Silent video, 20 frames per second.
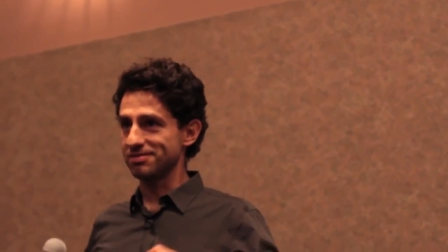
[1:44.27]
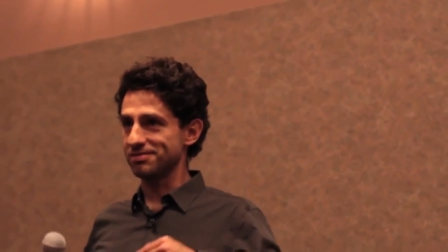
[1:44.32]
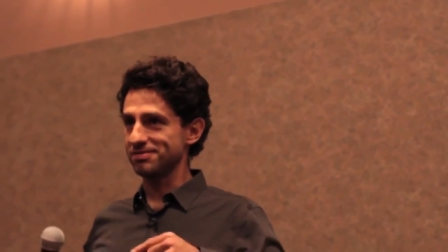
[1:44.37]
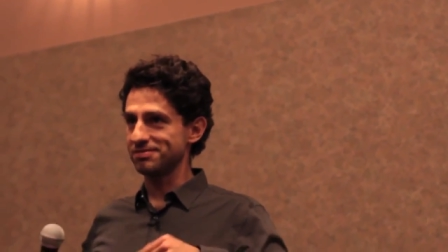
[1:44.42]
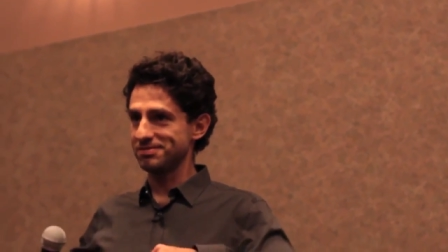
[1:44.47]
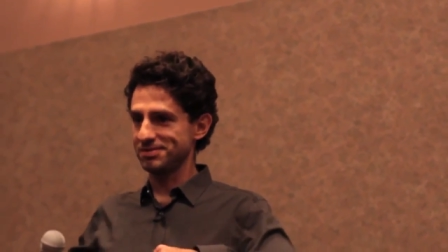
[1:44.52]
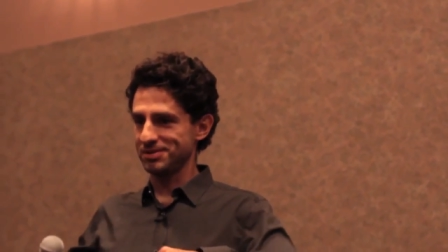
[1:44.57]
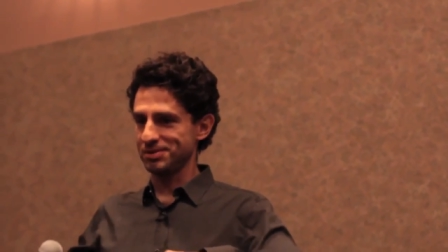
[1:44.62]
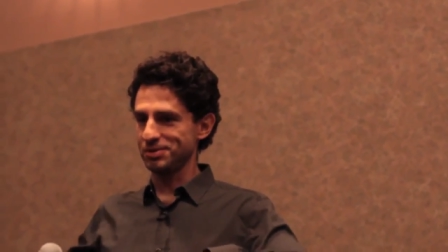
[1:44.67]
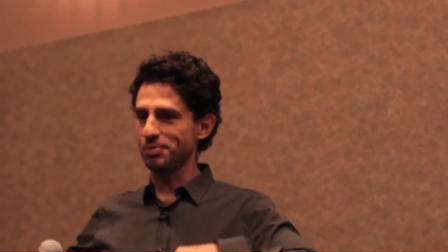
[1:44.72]
have
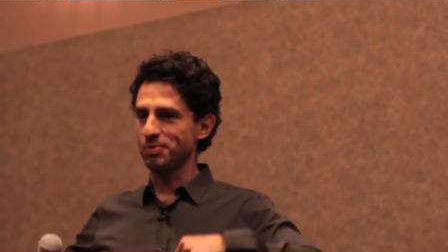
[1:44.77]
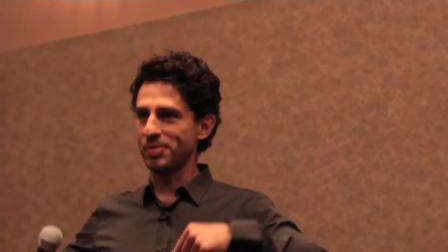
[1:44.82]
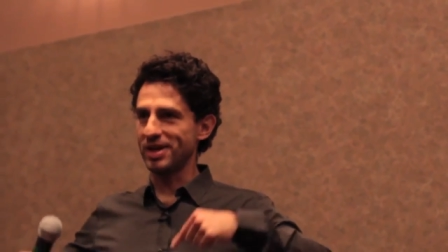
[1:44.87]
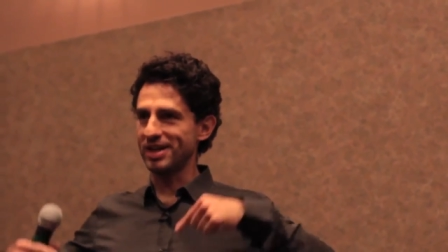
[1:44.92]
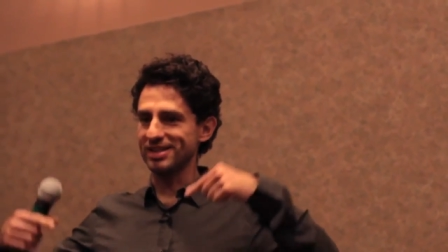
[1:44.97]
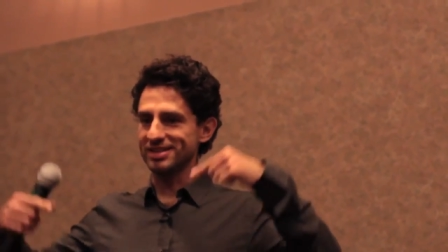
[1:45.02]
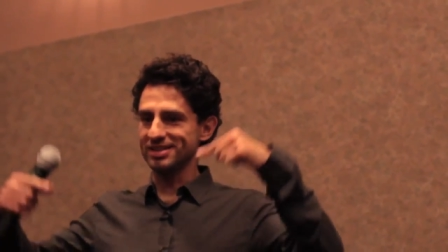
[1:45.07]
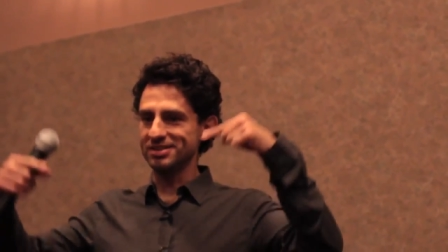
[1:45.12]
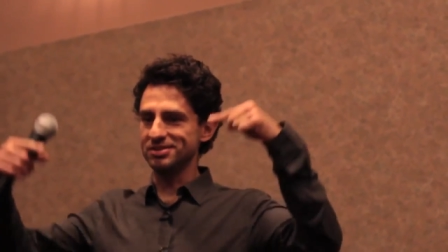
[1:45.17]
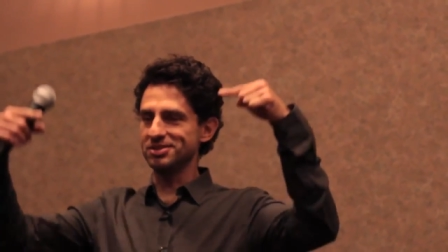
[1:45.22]
two
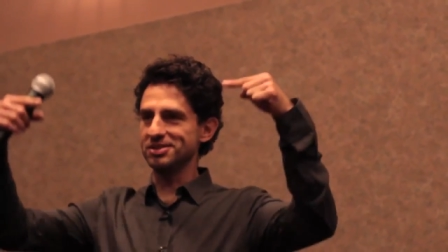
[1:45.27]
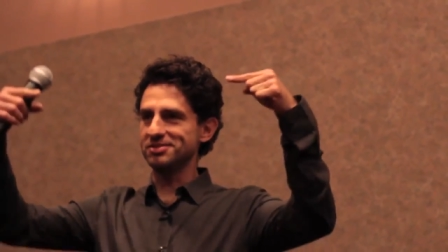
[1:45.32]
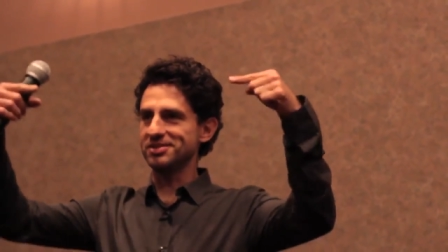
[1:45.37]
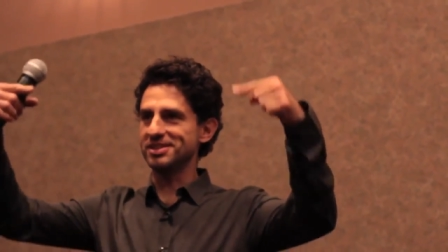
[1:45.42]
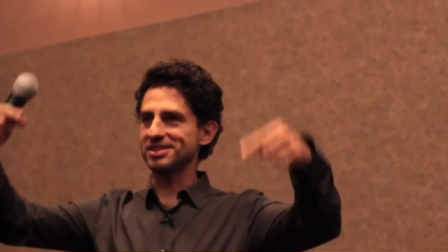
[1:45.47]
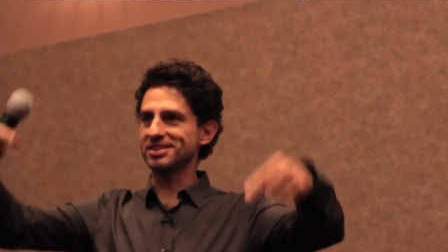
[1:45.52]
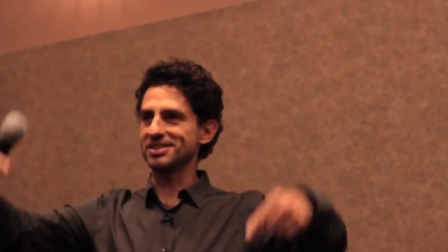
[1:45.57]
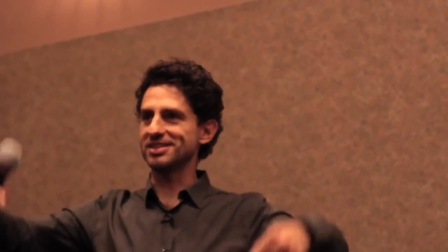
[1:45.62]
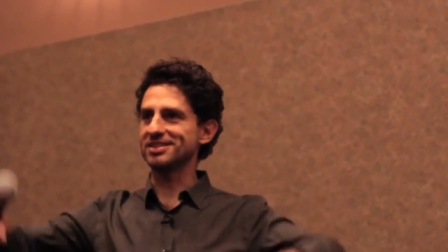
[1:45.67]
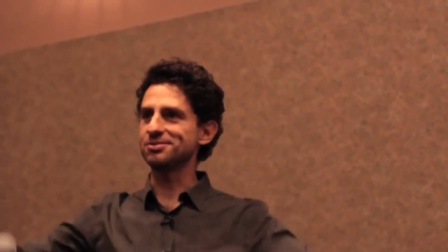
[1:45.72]
parallel
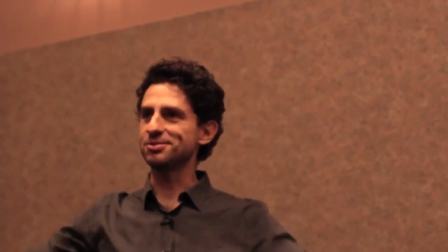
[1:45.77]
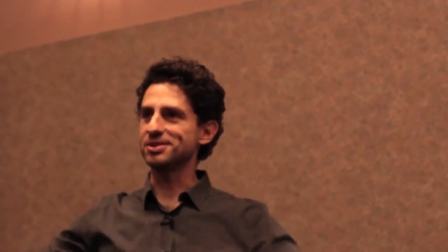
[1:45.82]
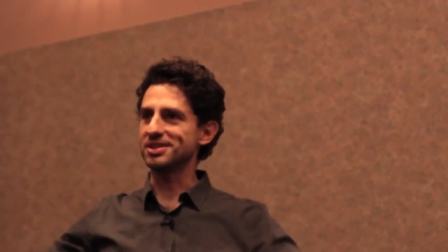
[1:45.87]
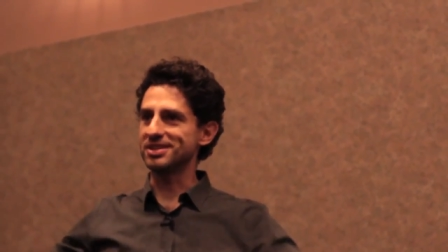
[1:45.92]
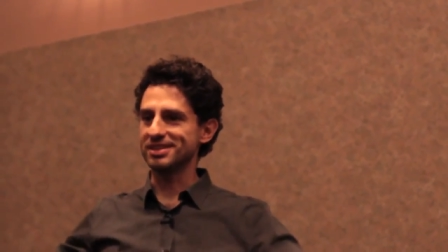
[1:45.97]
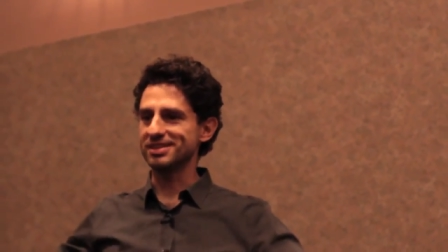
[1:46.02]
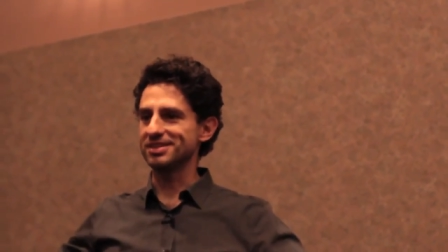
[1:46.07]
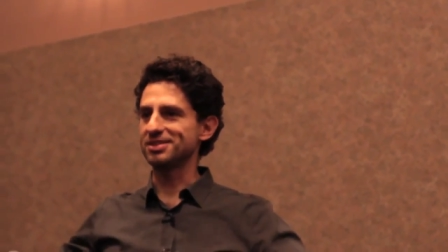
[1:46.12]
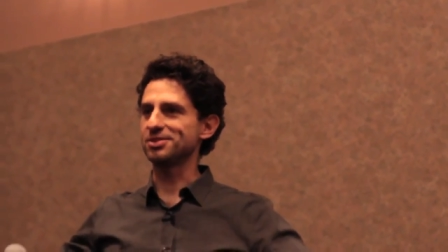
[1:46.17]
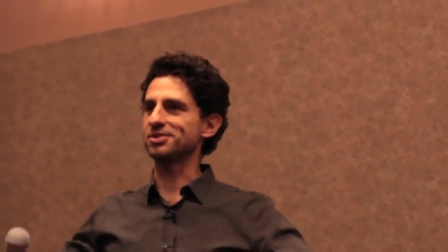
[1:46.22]
universes
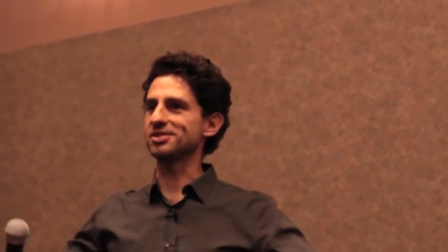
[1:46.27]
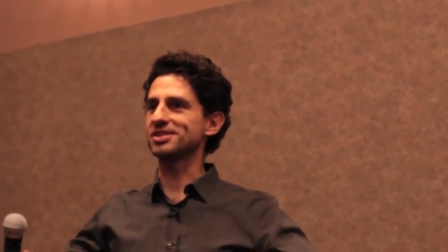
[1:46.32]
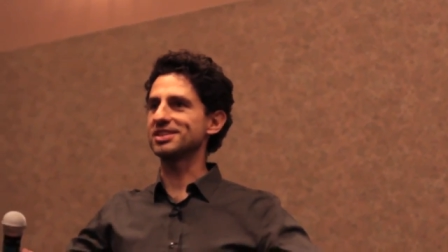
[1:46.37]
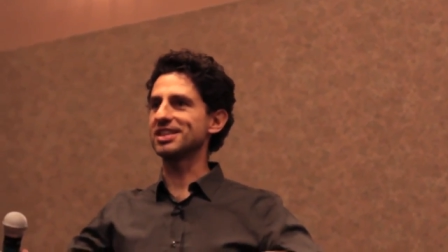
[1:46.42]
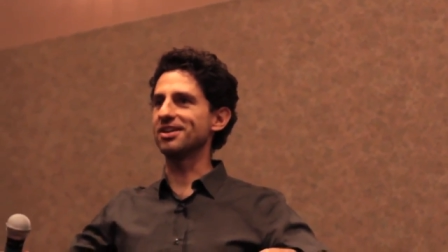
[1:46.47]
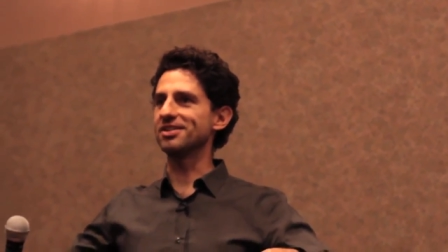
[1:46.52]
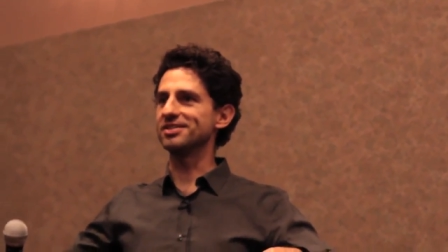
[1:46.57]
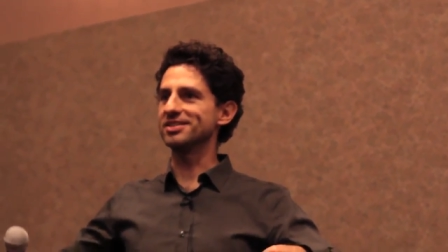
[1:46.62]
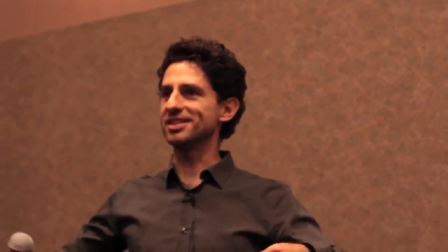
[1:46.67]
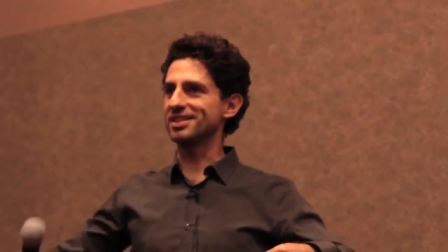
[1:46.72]
where it
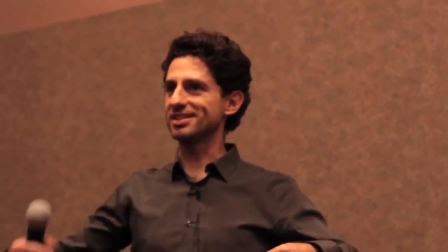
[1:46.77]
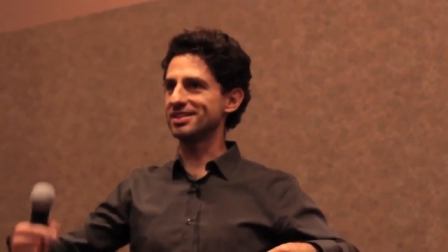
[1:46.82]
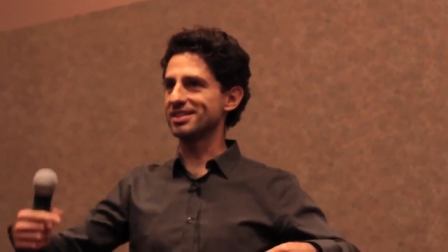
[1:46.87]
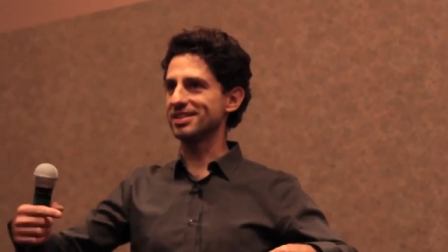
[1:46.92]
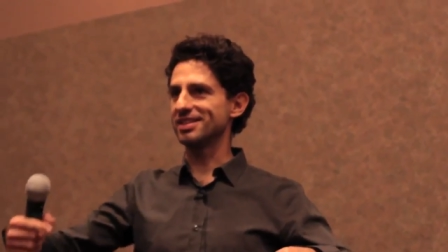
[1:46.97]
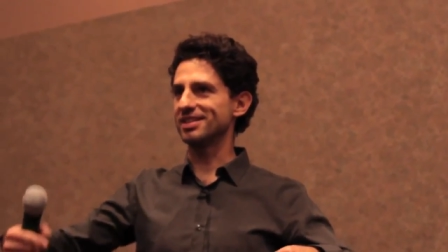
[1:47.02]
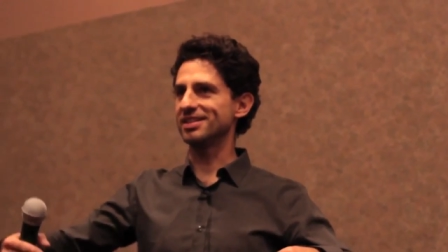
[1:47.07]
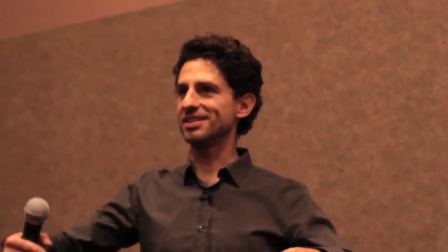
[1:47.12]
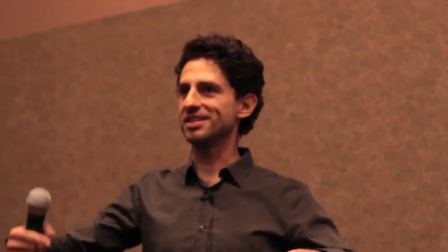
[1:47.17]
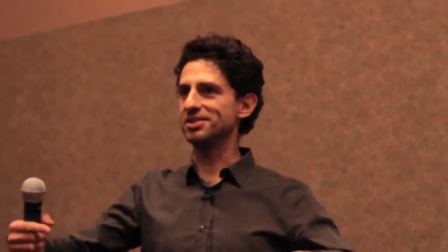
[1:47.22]
turns out that
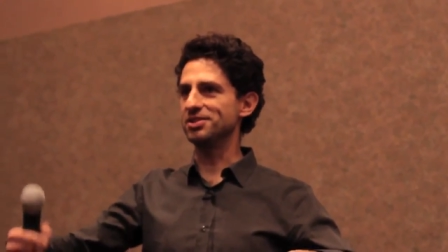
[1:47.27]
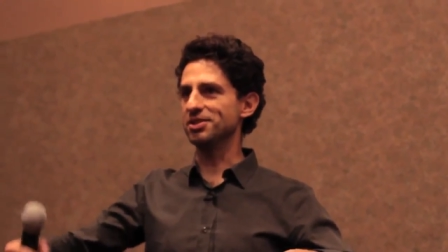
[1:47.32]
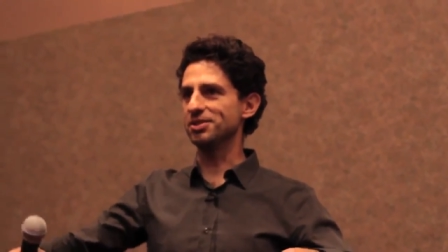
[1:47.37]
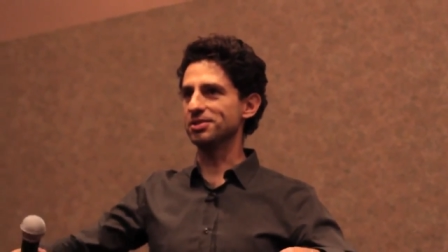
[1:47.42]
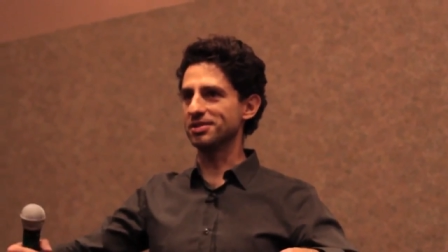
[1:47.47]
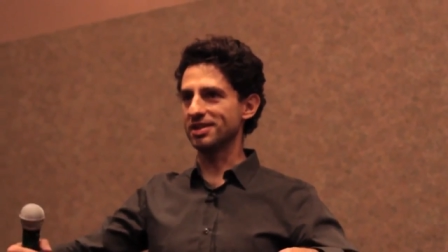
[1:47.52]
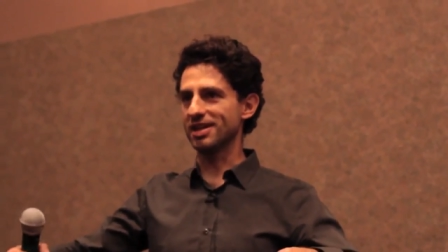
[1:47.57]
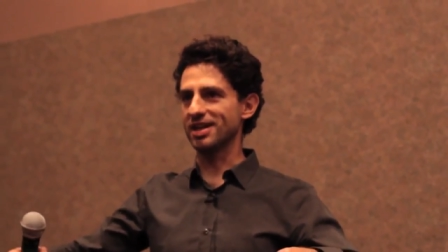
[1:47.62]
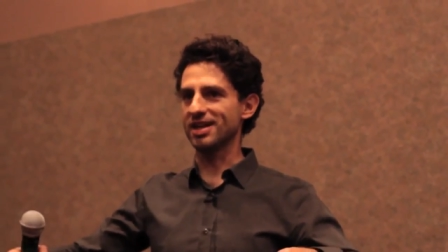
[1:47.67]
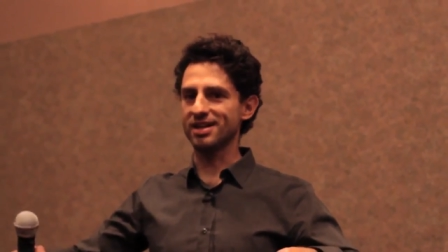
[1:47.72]
the
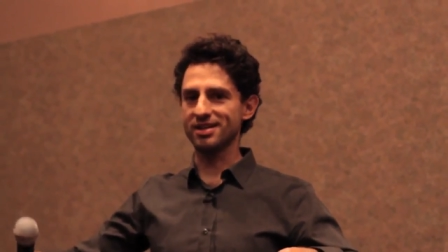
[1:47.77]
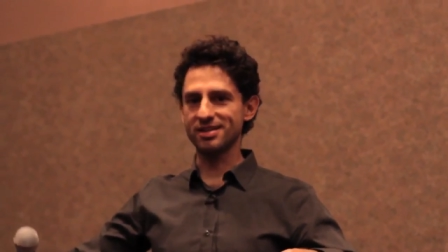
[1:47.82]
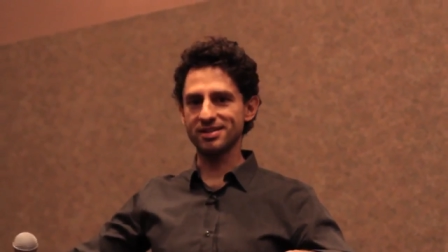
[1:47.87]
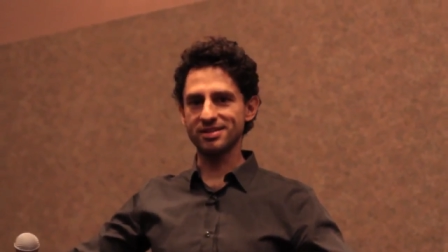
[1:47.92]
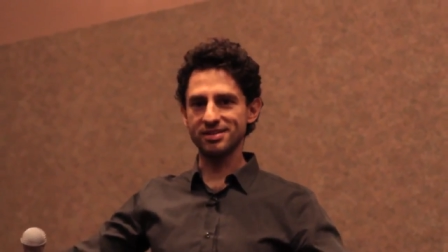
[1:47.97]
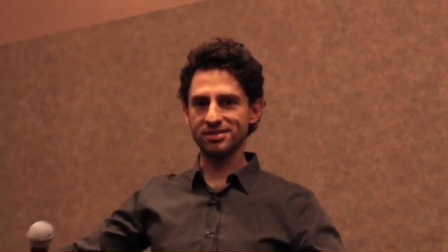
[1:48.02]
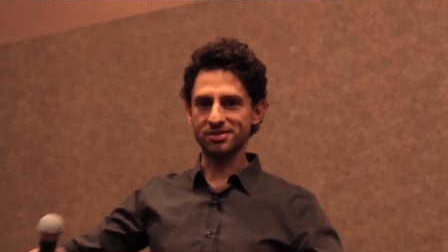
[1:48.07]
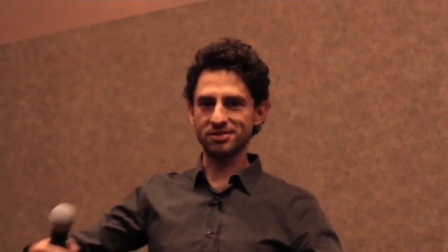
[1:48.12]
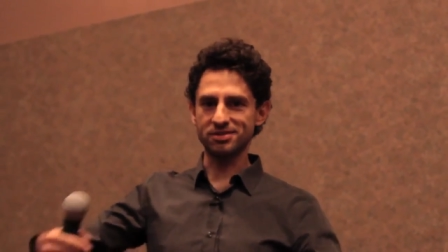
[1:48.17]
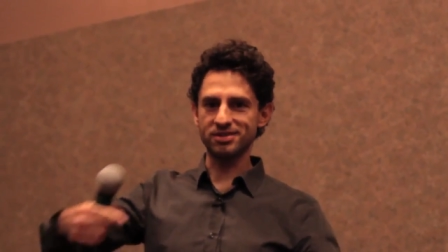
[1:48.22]
young guy